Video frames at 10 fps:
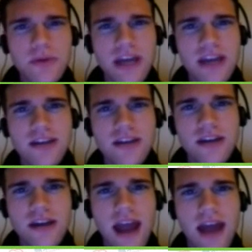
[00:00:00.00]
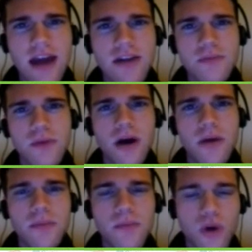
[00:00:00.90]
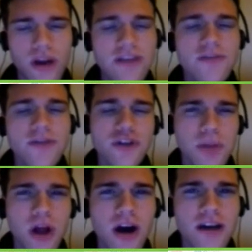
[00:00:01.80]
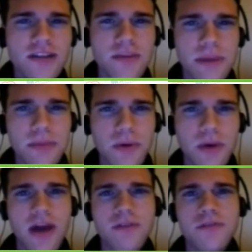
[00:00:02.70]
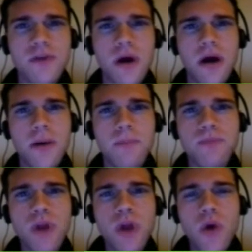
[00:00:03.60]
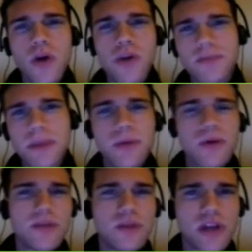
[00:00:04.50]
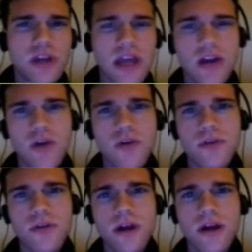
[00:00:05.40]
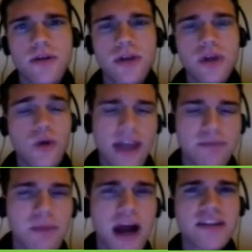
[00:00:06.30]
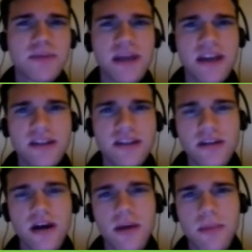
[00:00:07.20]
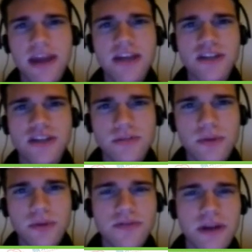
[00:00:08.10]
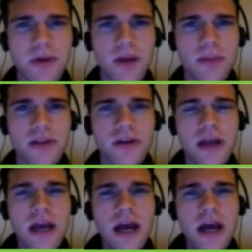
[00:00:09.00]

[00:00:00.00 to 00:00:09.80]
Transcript: we would tend to have um, more individual blogs that people have, um, or people communicate over uh, you know, or they have MySpace pages, which is very popular